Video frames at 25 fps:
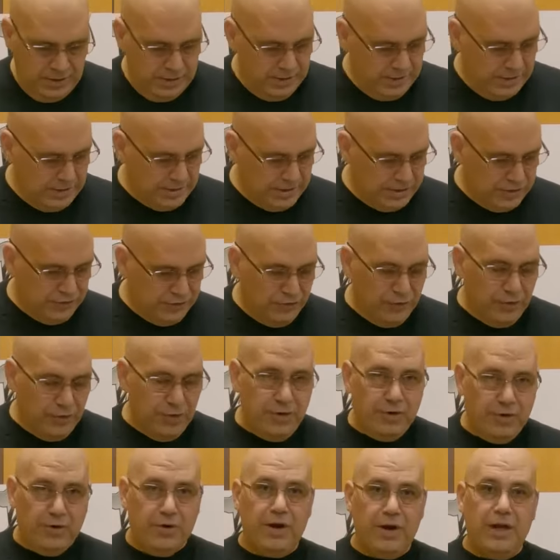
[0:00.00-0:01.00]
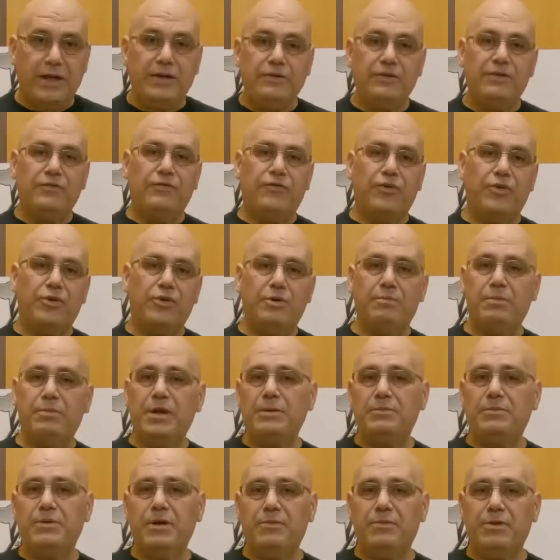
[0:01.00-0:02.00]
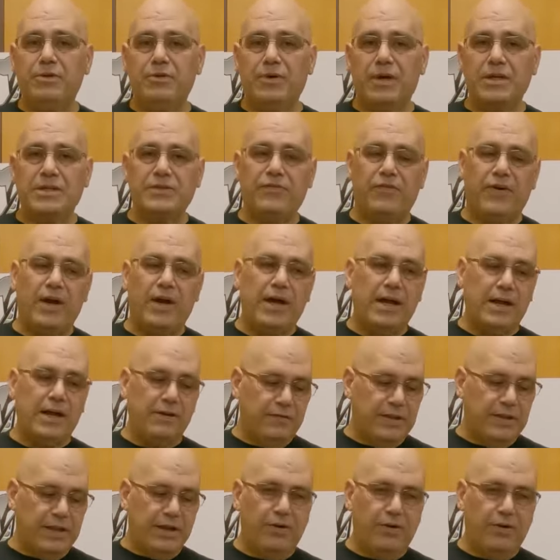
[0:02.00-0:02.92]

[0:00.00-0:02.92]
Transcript: This is for your BMW X5,